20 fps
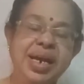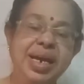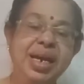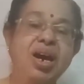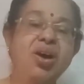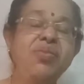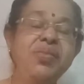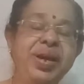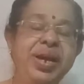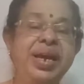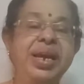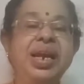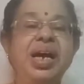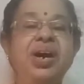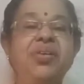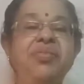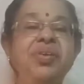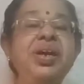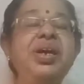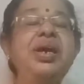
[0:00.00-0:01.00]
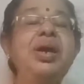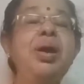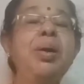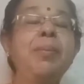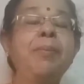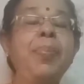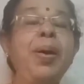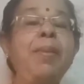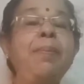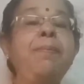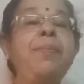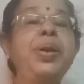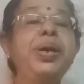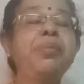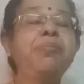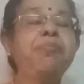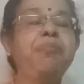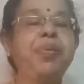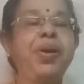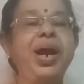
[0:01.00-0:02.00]
now allowing
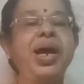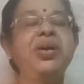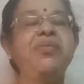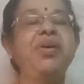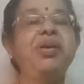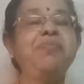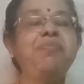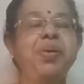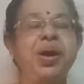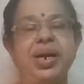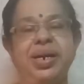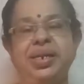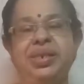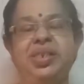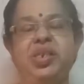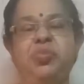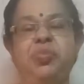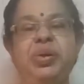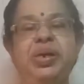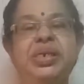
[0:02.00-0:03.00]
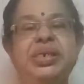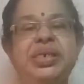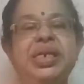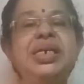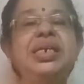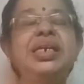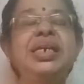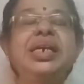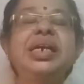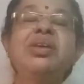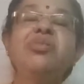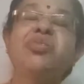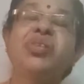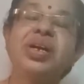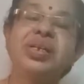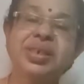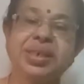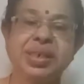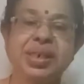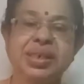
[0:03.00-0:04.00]
public-private participation
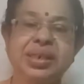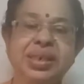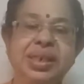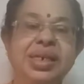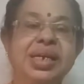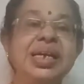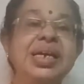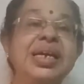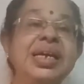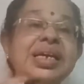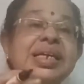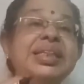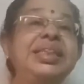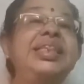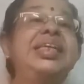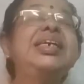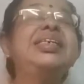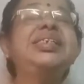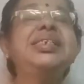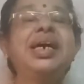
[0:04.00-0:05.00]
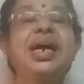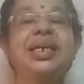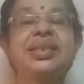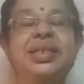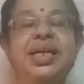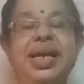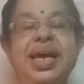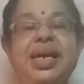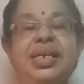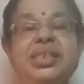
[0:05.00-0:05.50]
infrastructure. These are the